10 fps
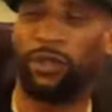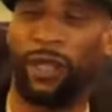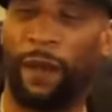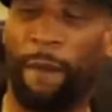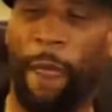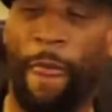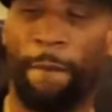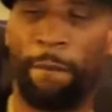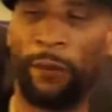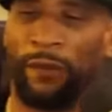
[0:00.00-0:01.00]
some
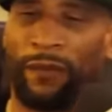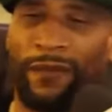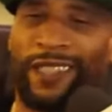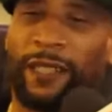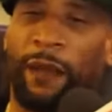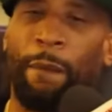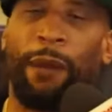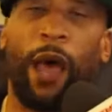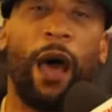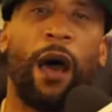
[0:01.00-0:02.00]

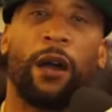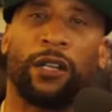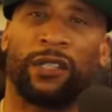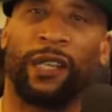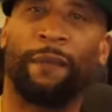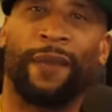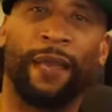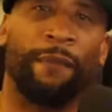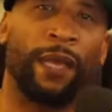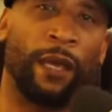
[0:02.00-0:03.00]
some blog or something
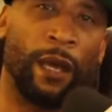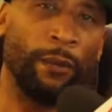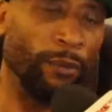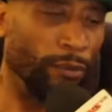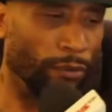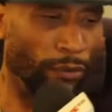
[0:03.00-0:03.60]
hit me up,